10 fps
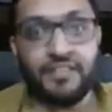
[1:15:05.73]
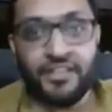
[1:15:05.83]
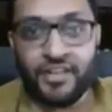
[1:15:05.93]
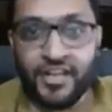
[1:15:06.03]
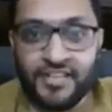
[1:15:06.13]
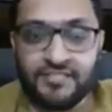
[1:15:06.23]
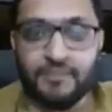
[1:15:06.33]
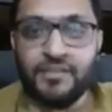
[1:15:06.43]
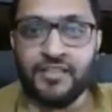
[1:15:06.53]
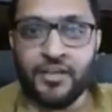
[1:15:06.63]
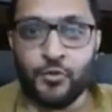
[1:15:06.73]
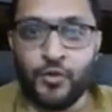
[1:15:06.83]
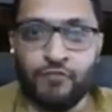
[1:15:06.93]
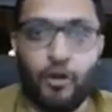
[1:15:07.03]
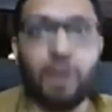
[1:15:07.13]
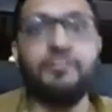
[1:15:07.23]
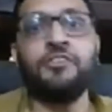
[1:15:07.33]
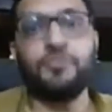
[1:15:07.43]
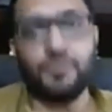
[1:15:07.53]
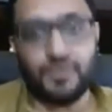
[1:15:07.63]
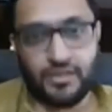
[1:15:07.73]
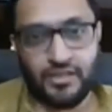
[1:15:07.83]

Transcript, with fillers: Intraday is something that you evolve into.